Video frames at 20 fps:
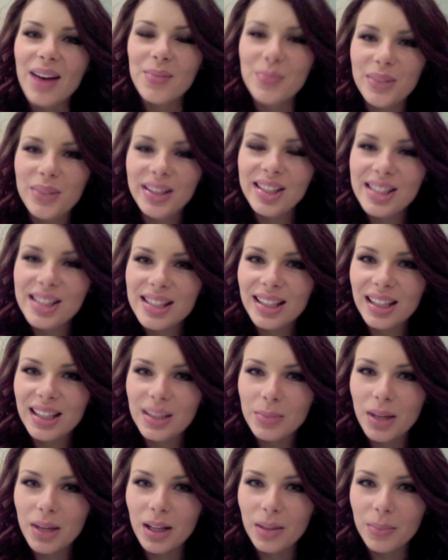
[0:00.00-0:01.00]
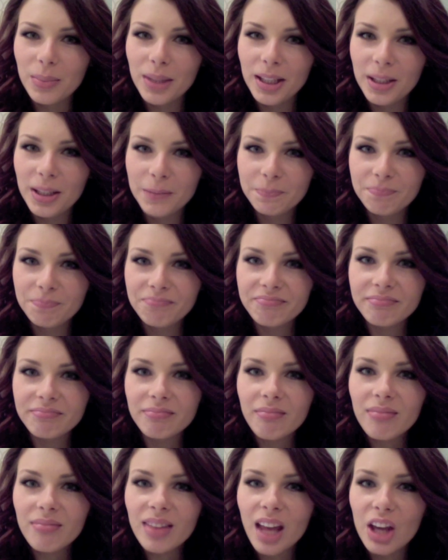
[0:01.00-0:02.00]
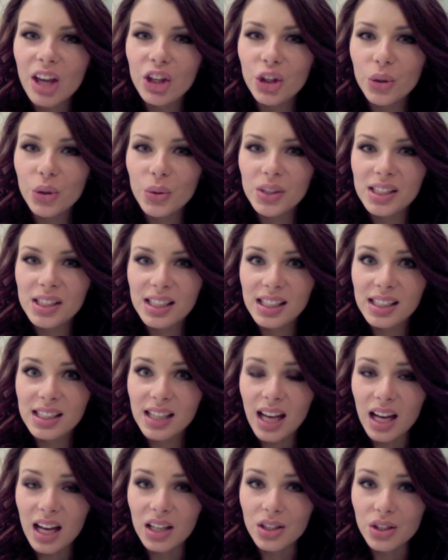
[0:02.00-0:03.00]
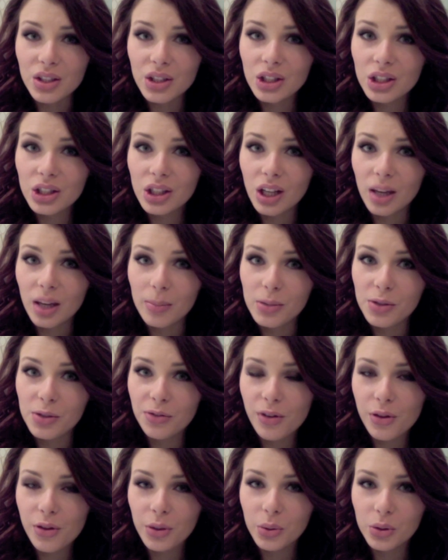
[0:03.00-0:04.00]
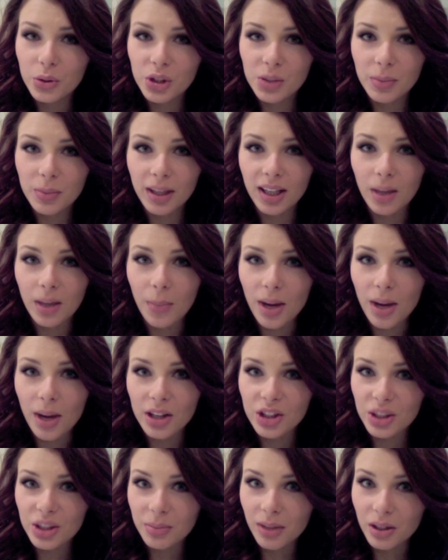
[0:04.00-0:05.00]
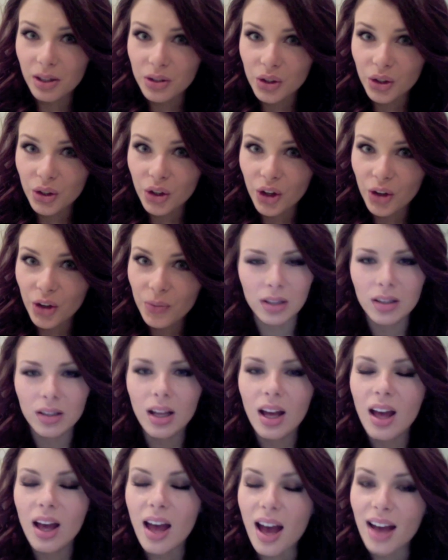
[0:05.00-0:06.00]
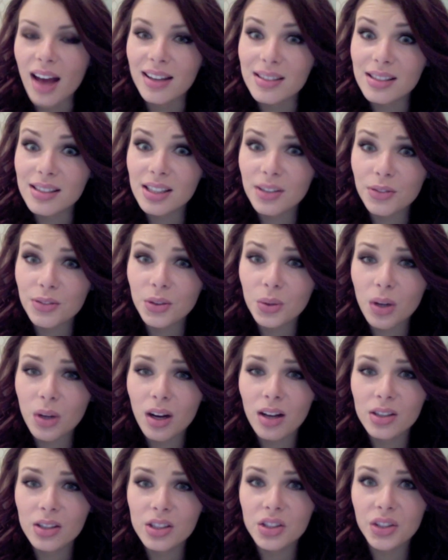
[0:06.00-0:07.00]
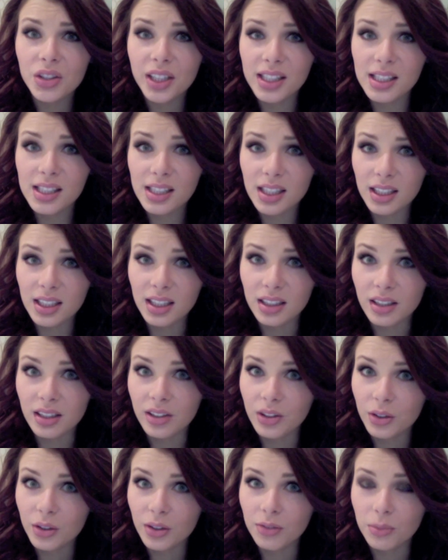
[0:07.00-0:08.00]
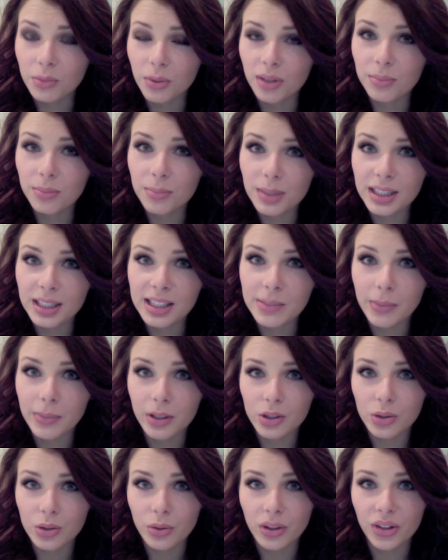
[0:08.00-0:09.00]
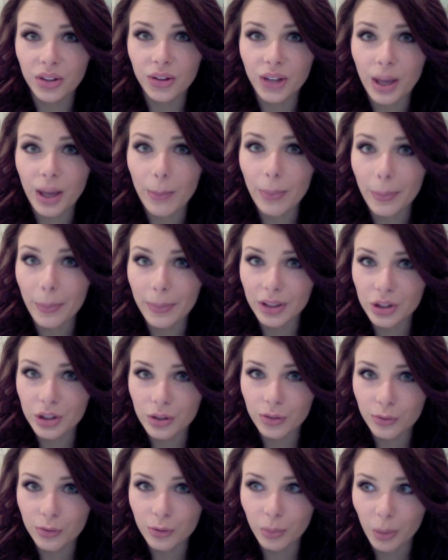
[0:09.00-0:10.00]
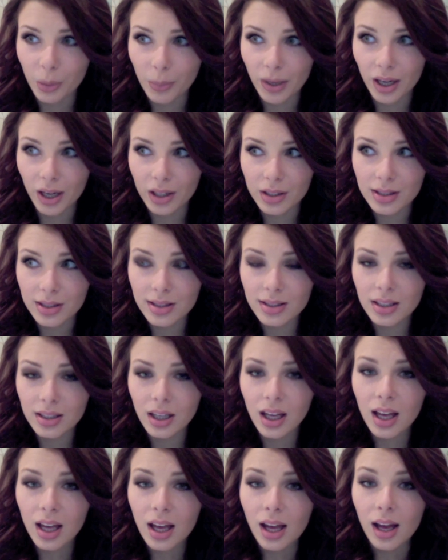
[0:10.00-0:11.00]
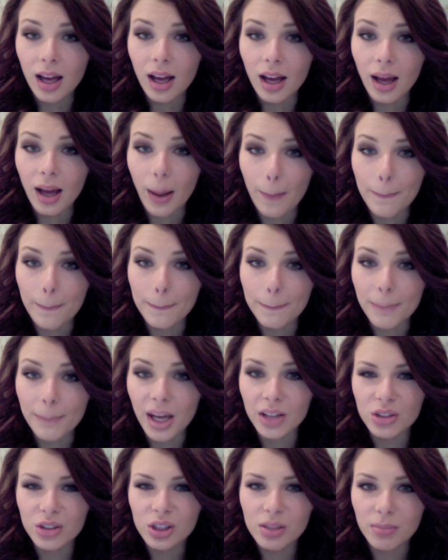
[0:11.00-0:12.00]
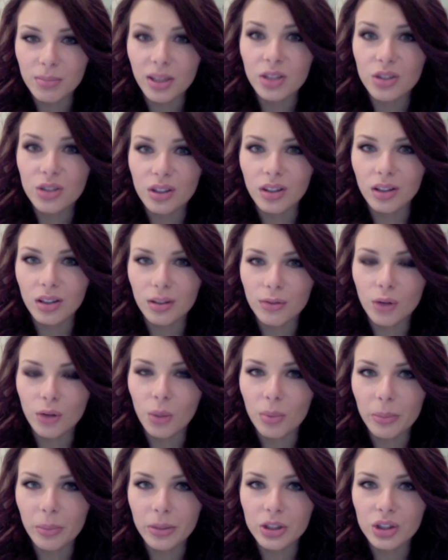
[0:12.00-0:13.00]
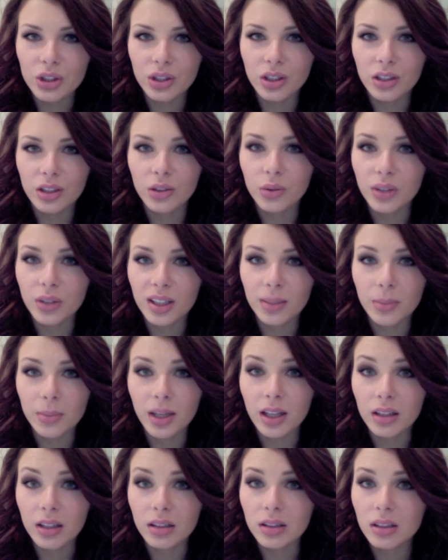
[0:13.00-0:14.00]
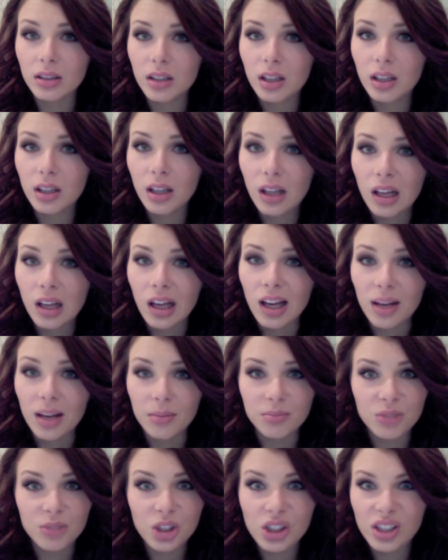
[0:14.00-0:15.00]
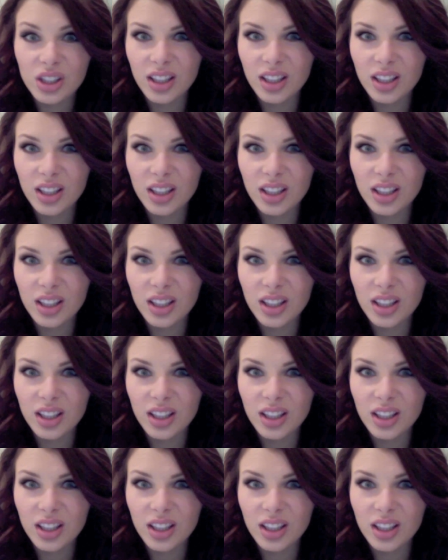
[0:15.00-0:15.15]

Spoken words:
Please email me your details to filthygorgeousmakeup@gmail.com, and if you are under 18 and you have won, please make sure that you get permission from your parents, and just mention that you've got permission in your email, just in